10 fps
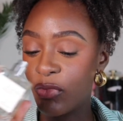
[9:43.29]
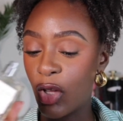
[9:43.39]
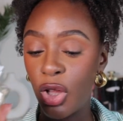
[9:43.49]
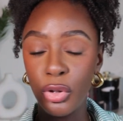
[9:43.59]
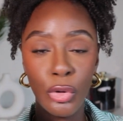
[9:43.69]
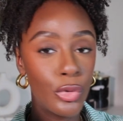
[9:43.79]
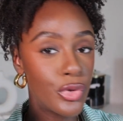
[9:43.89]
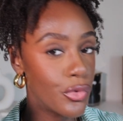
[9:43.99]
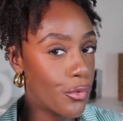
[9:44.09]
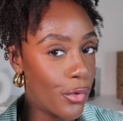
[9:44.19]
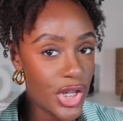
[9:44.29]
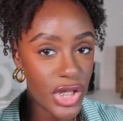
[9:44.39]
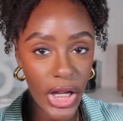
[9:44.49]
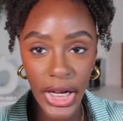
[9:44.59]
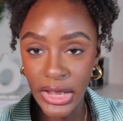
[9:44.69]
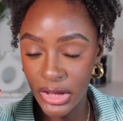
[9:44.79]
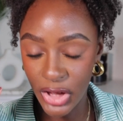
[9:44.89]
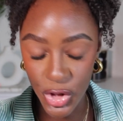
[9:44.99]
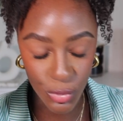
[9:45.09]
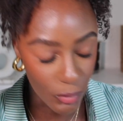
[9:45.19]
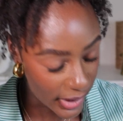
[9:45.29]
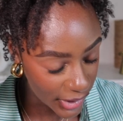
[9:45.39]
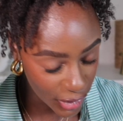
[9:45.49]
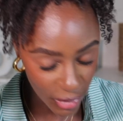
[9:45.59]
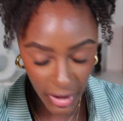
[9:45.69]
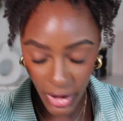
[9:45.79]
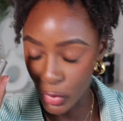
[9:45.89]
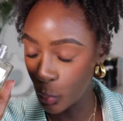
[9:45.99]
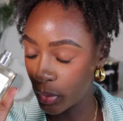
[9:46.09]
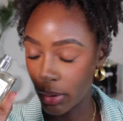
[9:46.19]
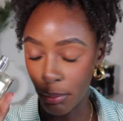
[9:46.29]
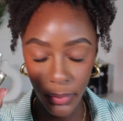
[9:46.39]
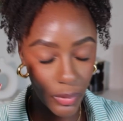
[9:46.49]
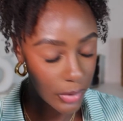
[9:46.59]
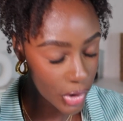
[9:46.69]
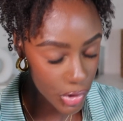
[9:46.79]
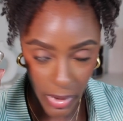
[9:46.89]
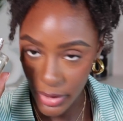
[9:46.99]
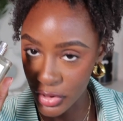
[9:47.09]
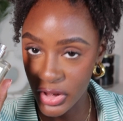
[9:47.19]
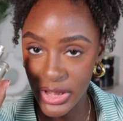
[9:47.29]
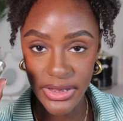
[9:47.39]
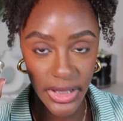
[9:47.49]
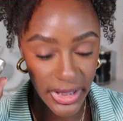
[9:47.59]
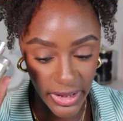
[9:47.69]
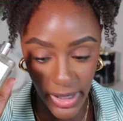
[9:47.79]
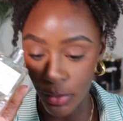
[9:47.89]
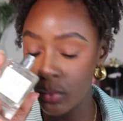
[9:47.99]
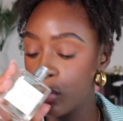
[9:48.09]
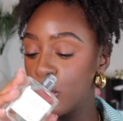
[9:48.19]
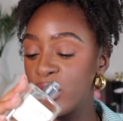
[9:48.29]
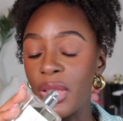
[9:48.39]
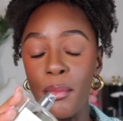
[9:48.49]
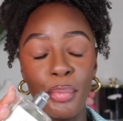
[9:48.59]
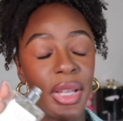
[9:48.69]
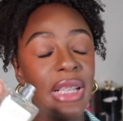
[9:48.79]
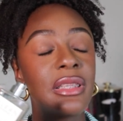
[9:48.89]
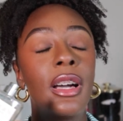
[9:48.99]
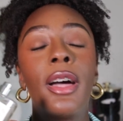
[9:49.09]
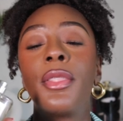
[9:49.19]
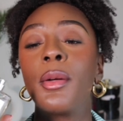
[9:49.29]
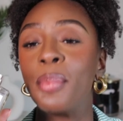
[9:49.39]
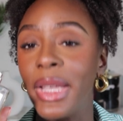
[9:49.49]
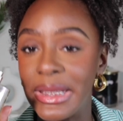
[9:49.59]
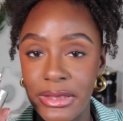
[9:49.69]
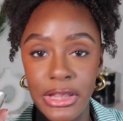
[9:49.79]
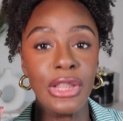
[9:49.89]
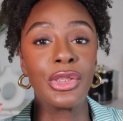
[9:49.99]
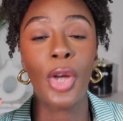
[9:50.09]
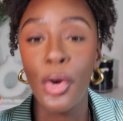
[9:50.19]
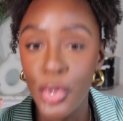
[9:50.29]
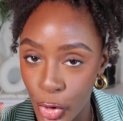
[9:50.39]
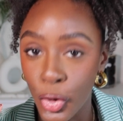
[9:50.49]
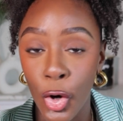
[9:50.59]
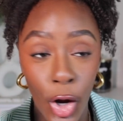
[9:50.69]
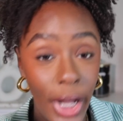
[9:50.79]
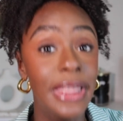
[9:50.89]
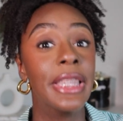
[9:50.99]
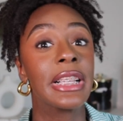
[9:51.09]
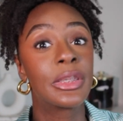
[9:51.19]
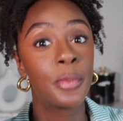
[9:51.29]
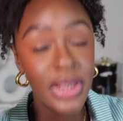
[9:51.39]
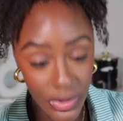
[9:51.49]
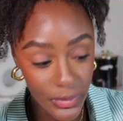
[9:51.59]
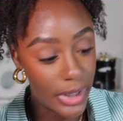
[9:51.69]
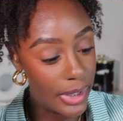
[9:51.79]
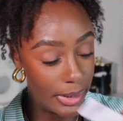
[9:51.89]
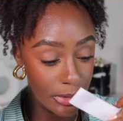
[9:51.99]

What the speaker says: clothes fresh out of the dryer, and you put a million dryer sheets in there. You use the best of the best detergent, girl, and the expensive kind.